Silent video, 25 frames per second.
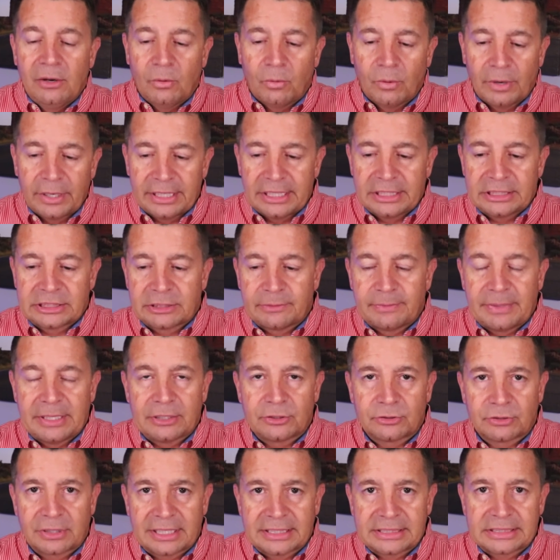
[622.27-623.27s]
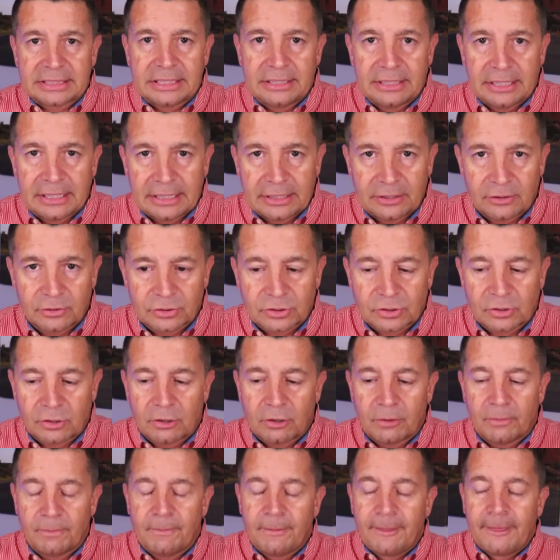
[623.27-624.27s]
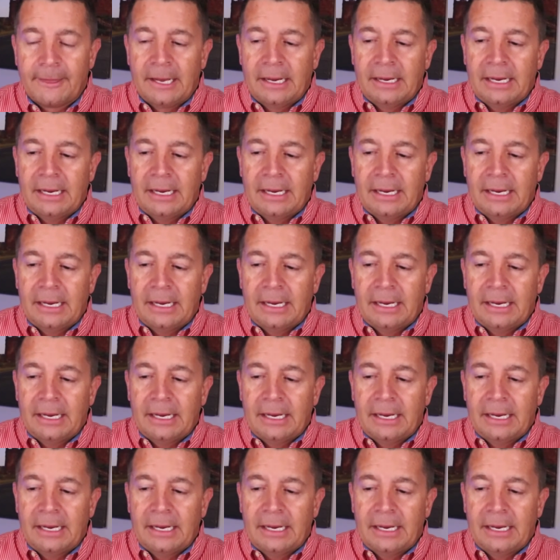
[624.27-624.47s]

What needs to be addressed in the near term?